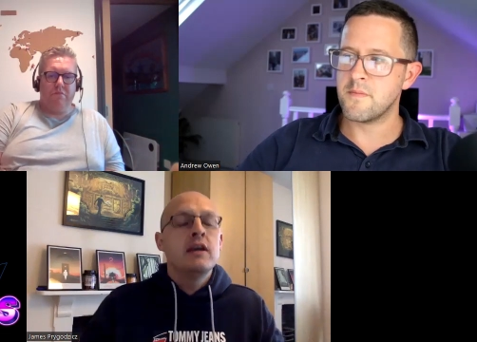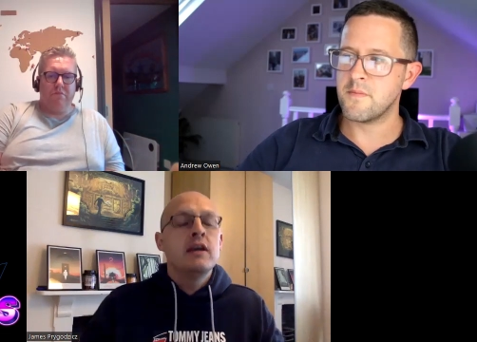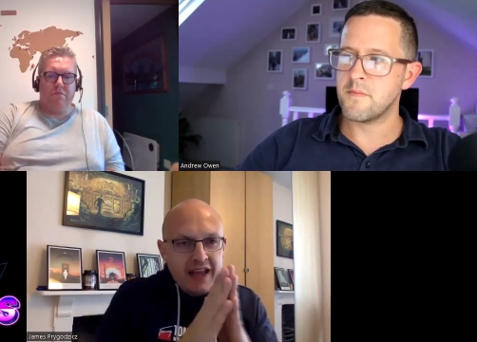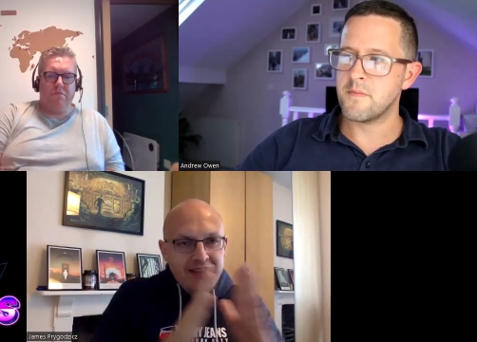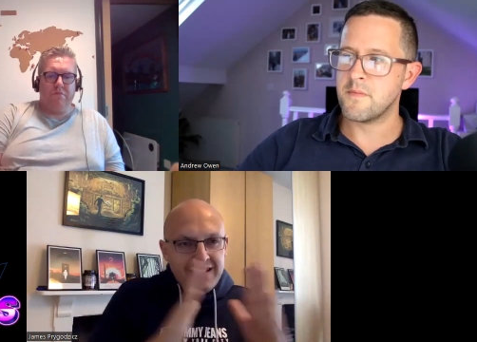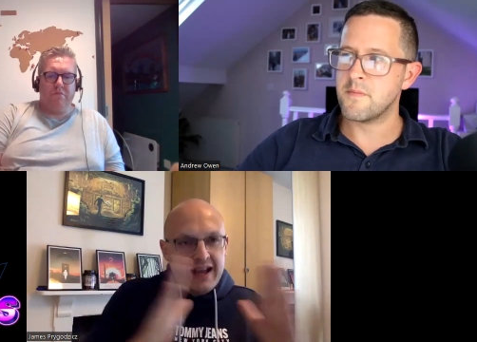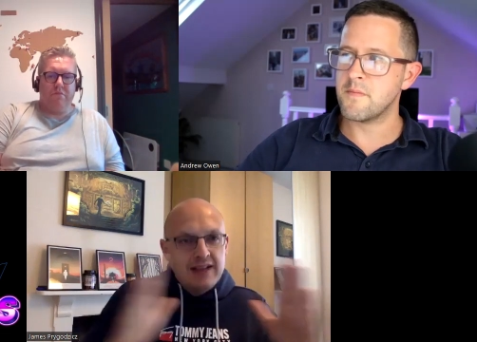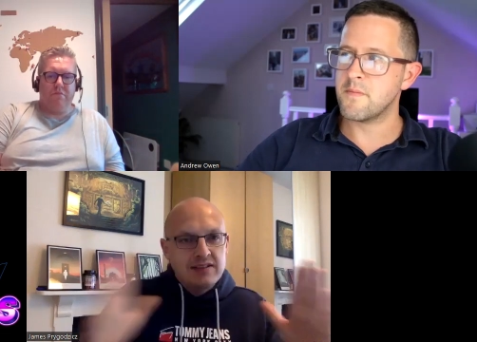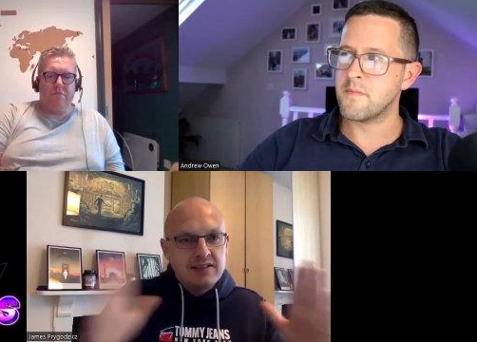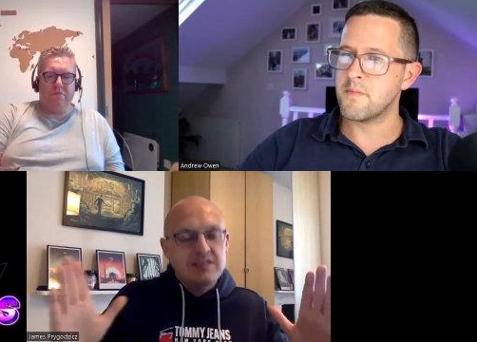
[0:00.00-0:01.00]
Speaker 1: But then
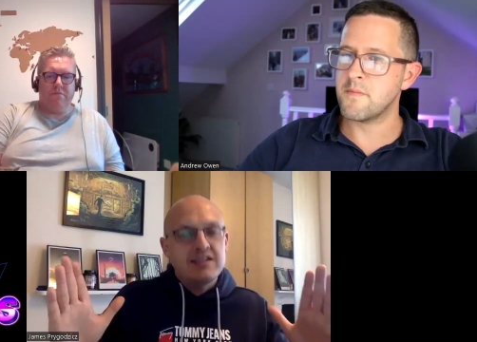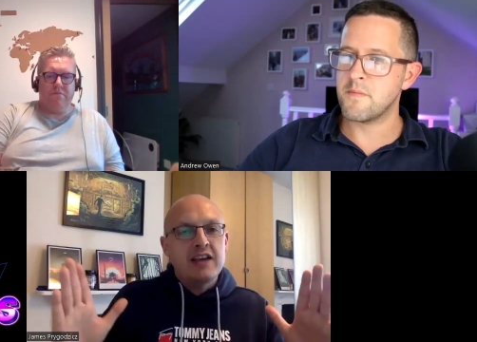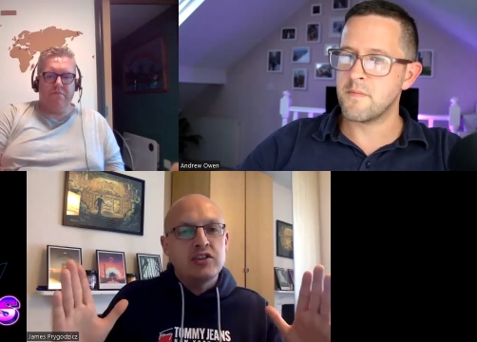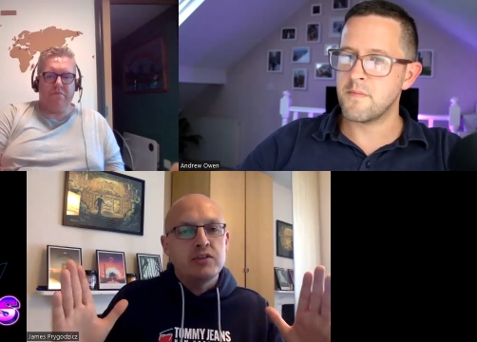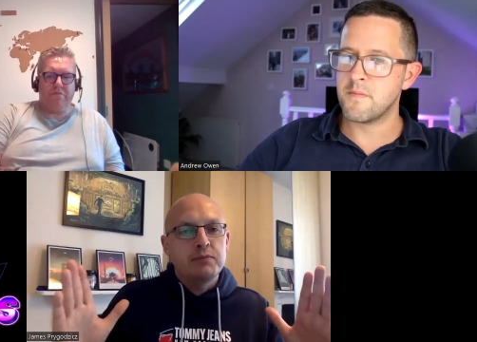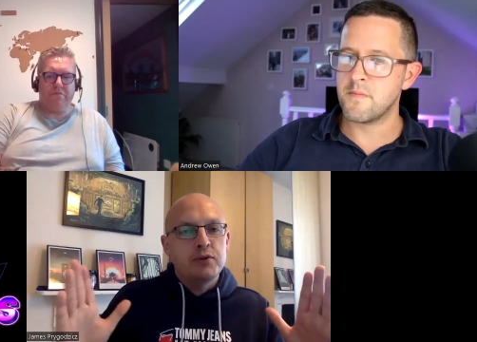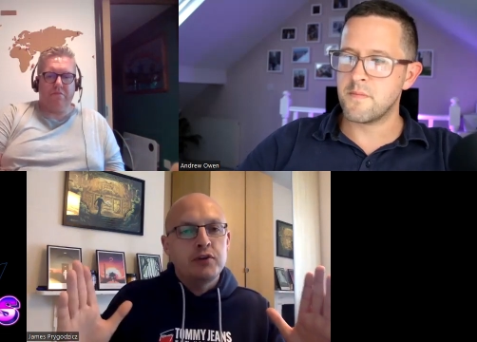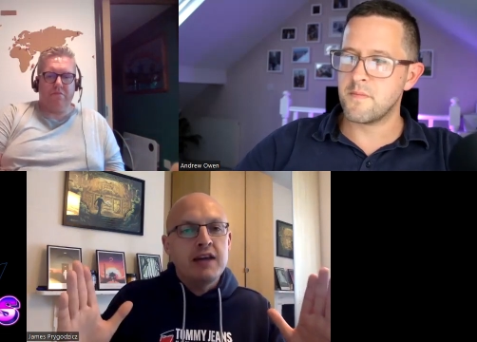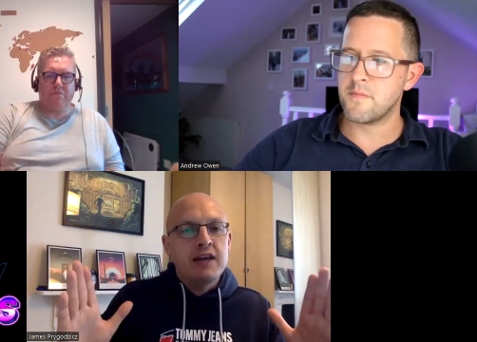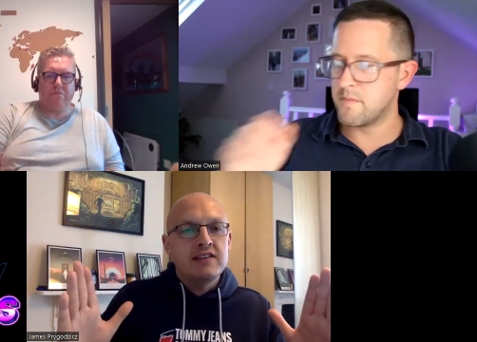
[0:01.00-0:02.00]
as the section
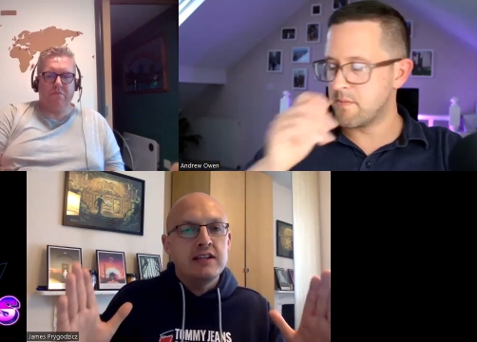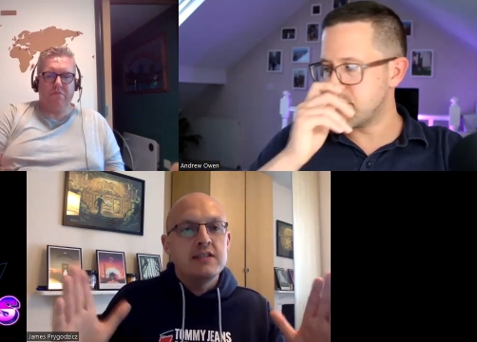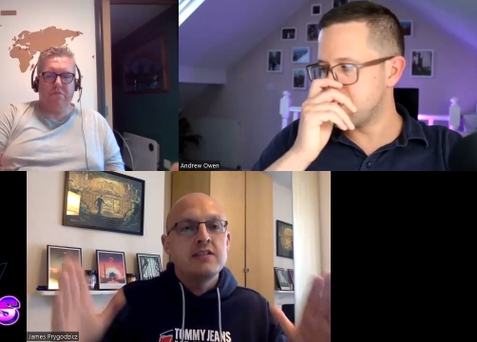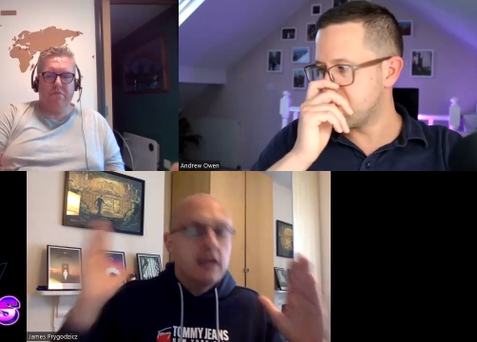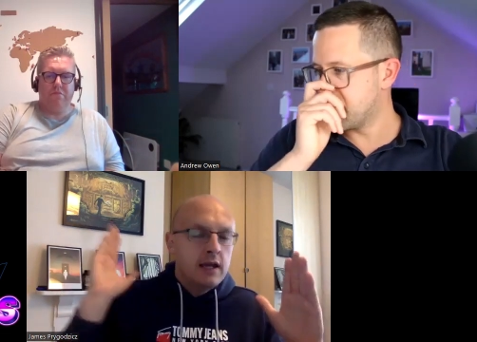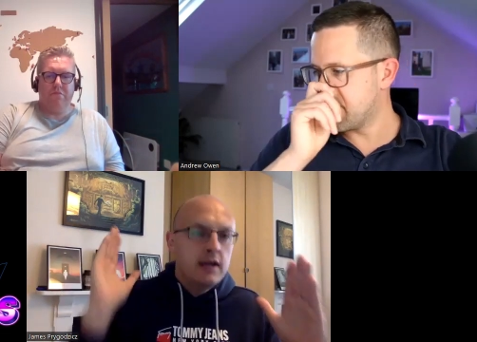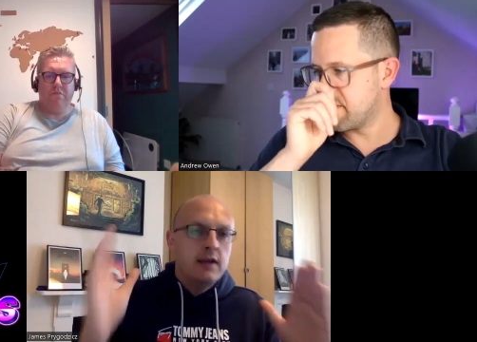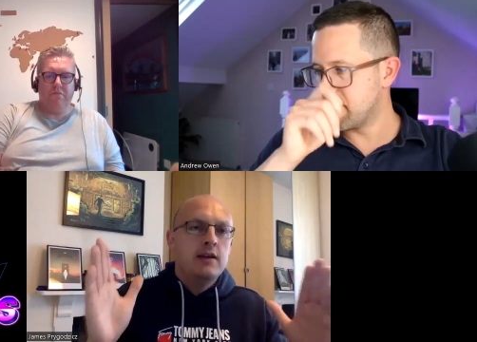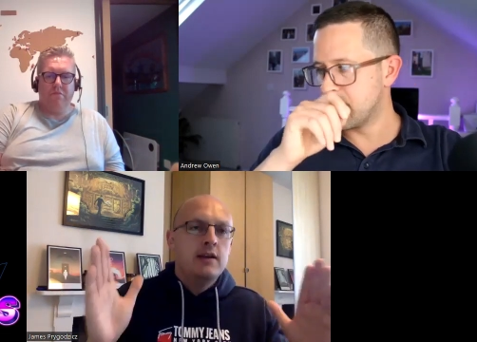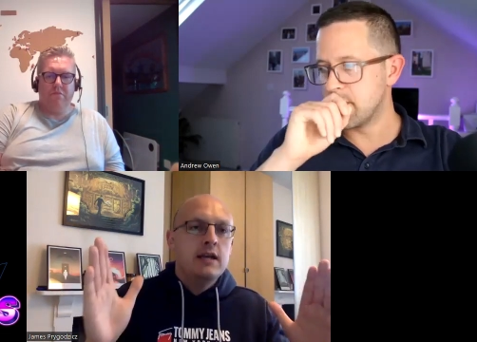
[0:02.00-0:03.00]
progresses,
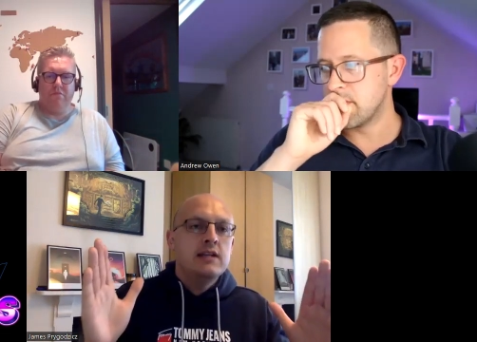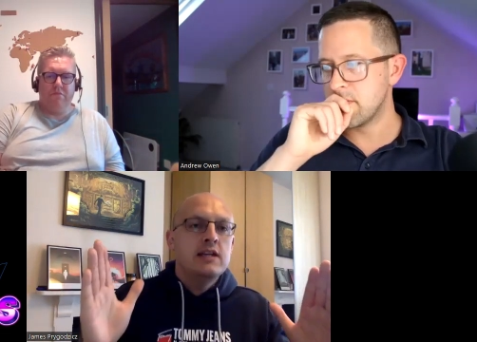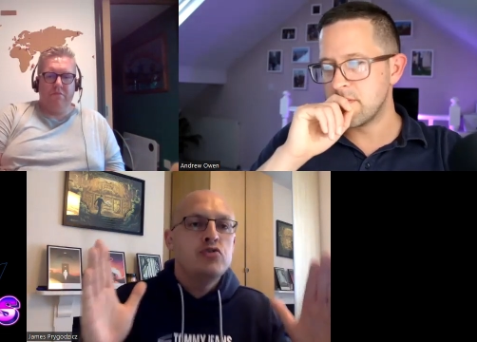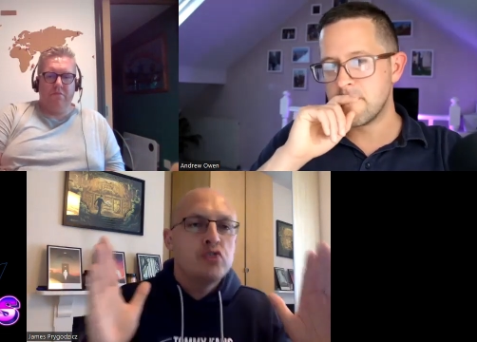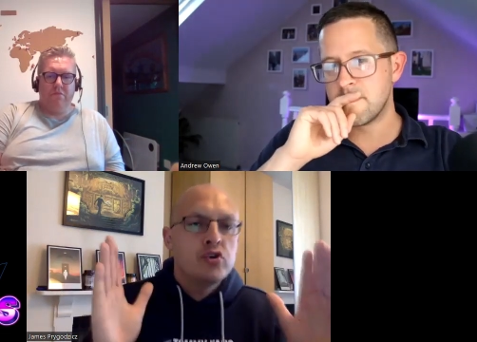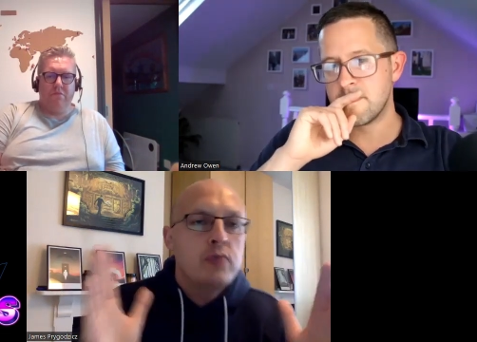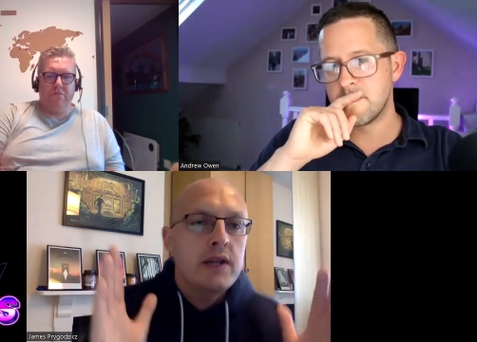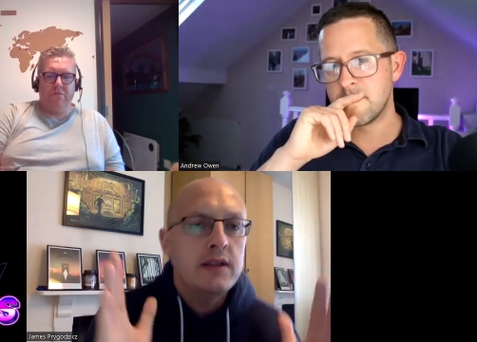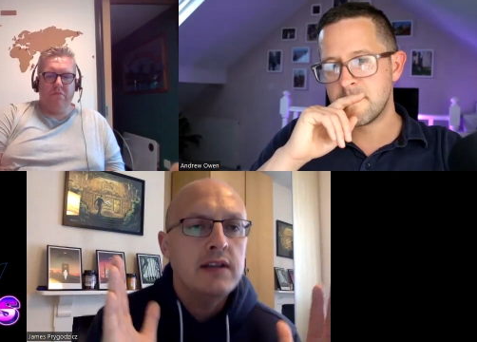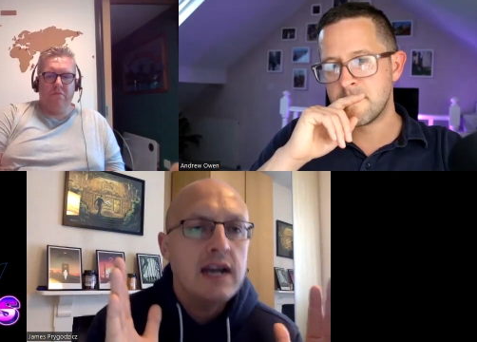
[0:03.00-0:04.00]
it is true
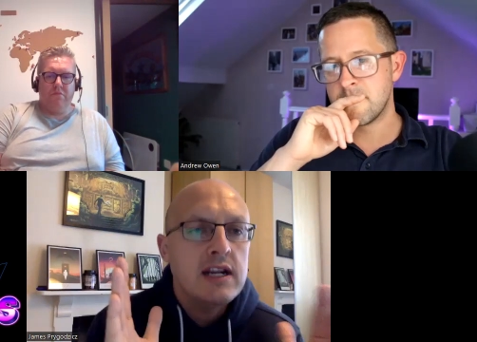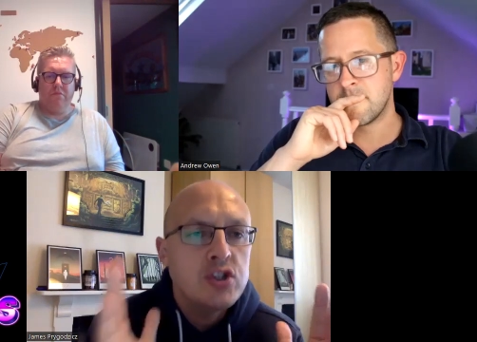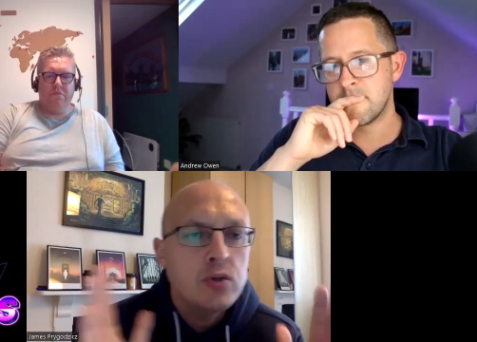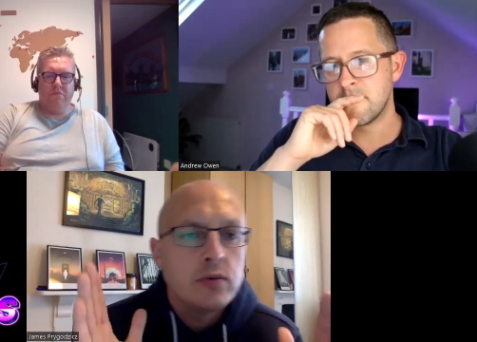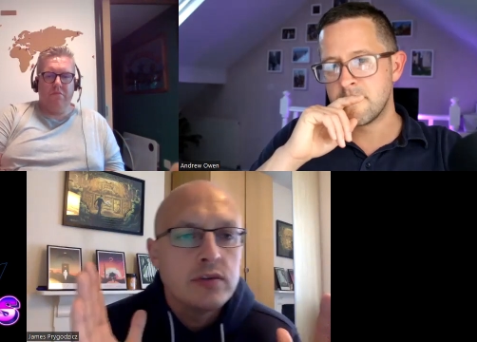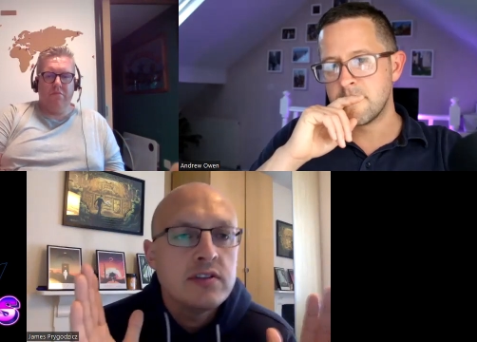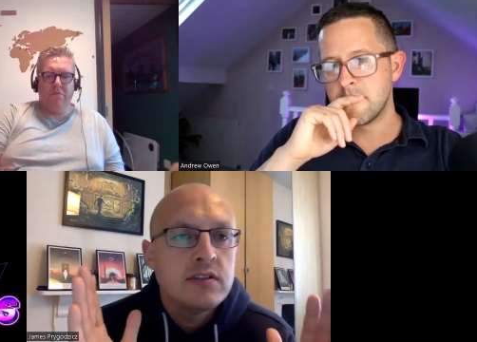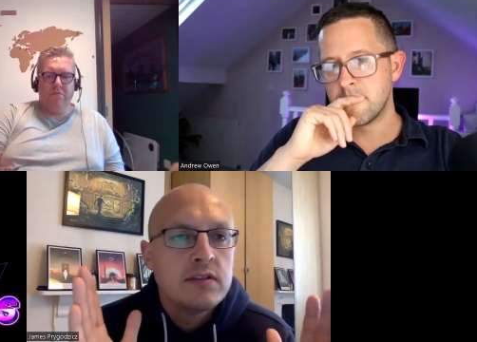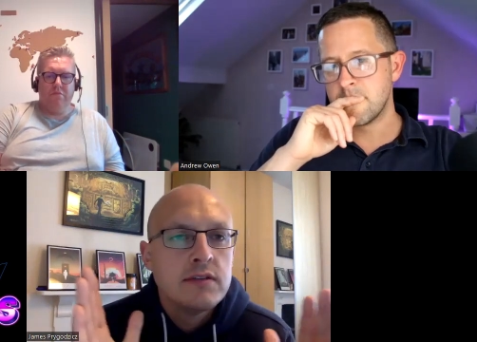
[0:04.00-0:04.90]
Indiana Jones.